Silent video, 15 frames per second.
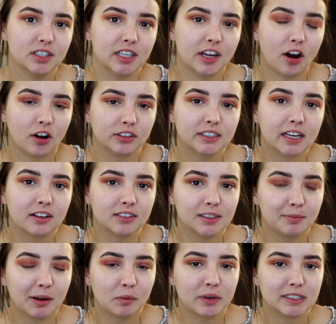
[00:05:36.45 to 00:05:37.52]
the Ardell
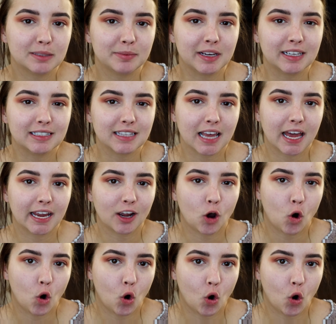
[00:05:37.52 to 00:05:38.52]
Demi Wispies like